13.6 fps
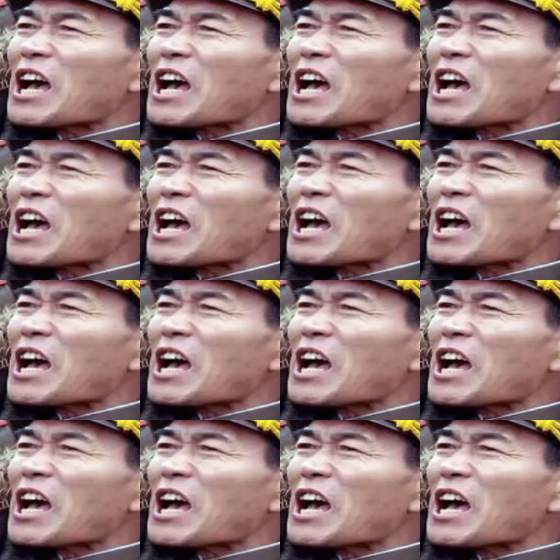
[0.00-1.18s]

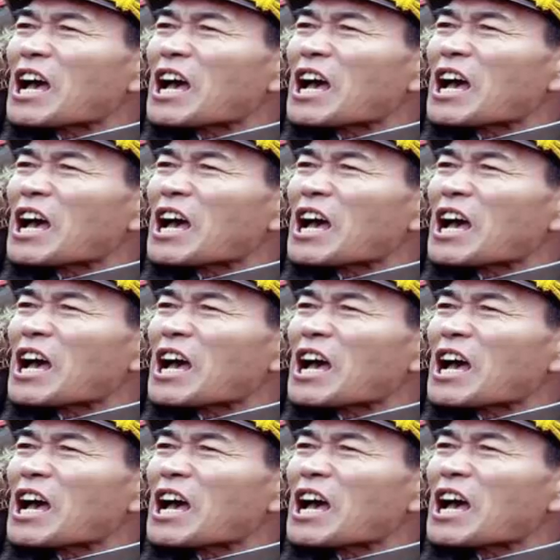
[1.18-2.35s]

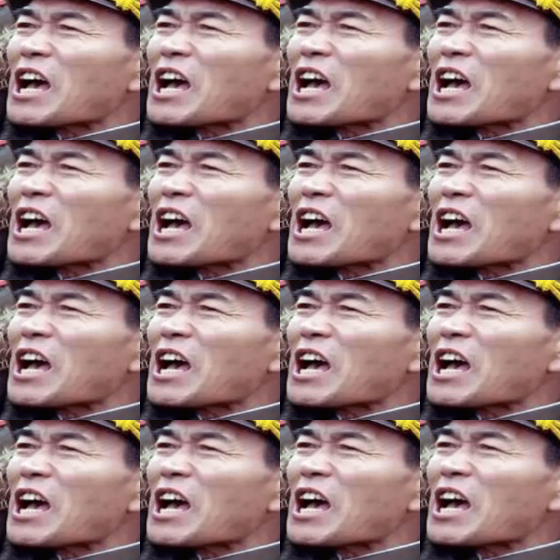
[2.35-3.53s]

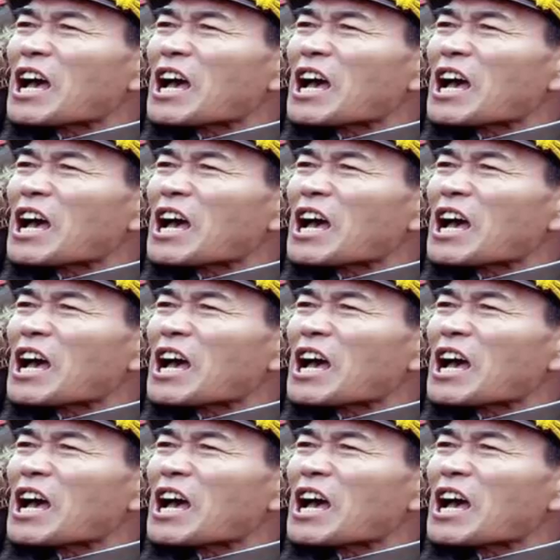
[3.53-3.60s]
(silence)